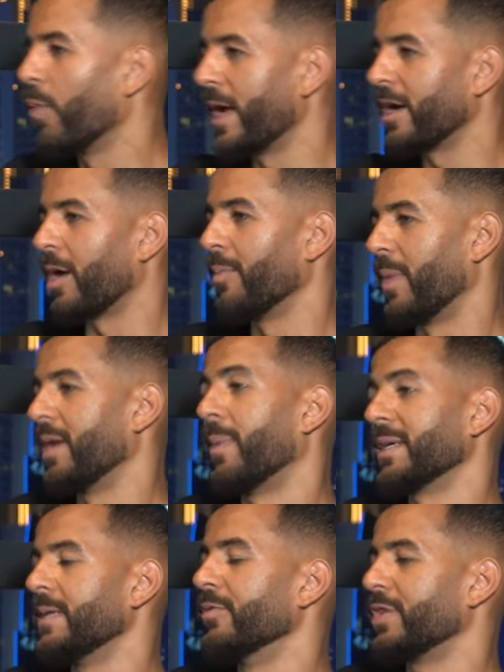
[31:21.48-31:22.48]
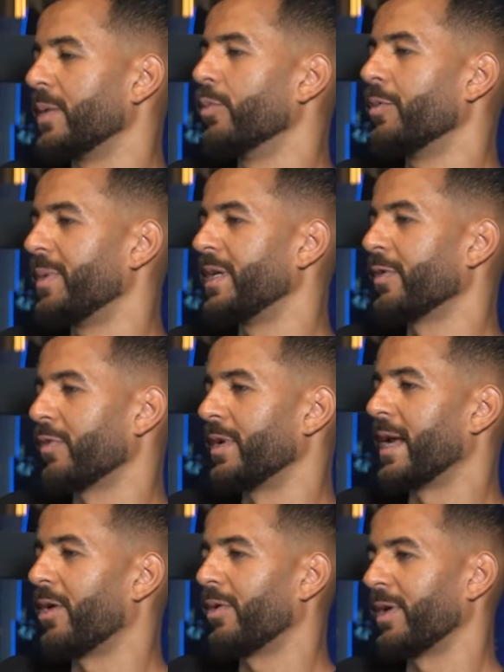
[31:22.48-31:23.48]
wake up. My sleep routine would be different
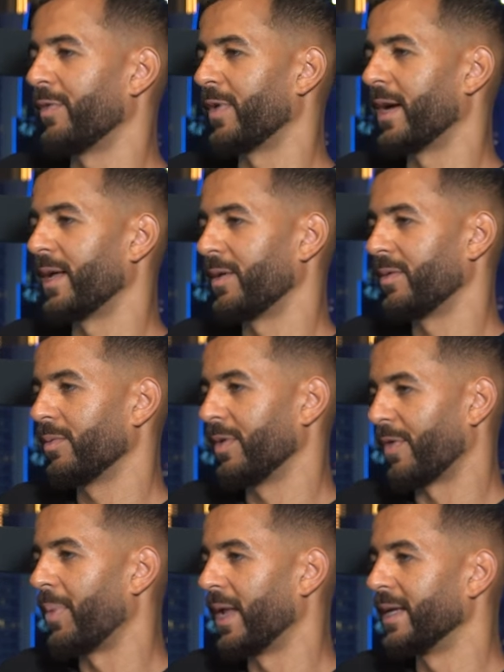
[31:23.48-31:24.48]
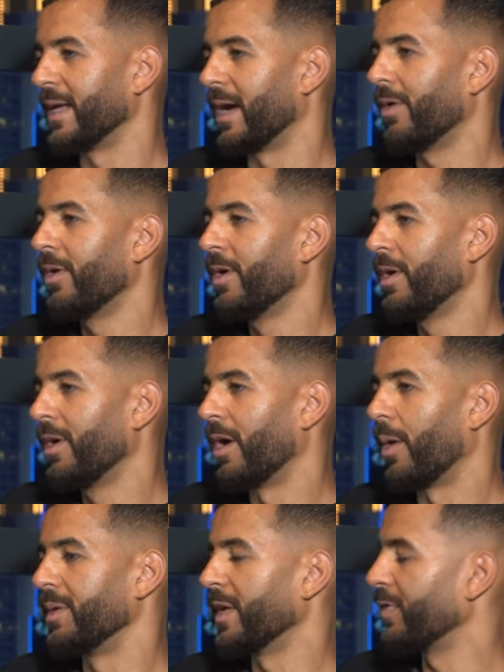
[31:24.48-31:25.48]
now if I played now.
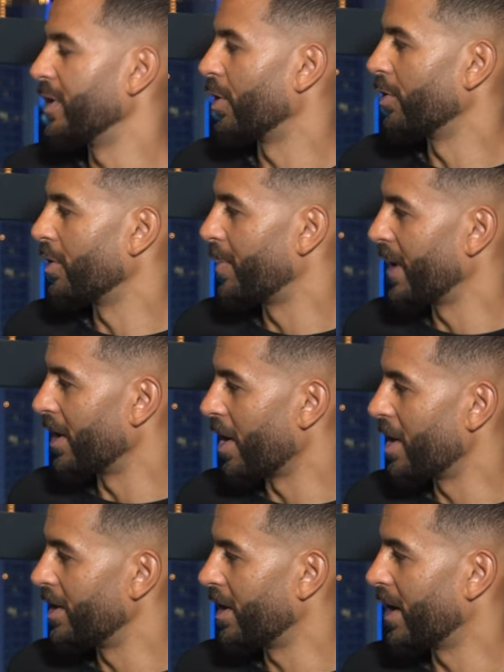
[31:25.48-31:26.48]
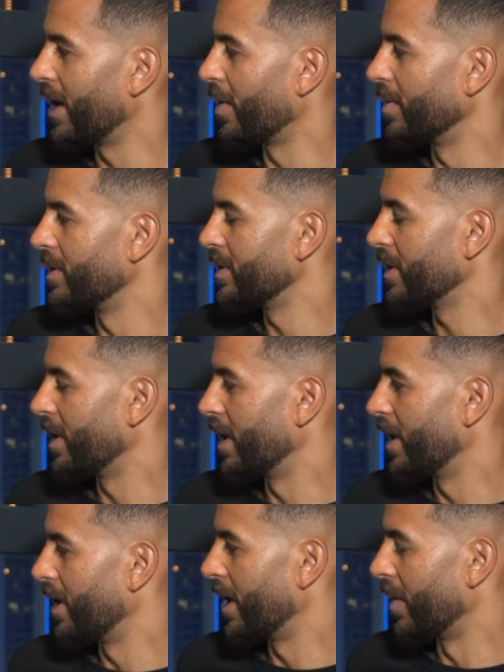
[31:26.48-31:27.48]
I would definitely go to bed earlier and I would
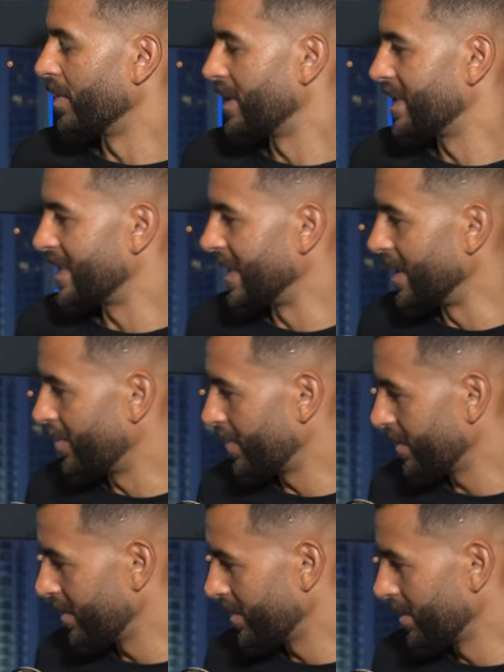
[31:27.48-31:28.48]
sleep.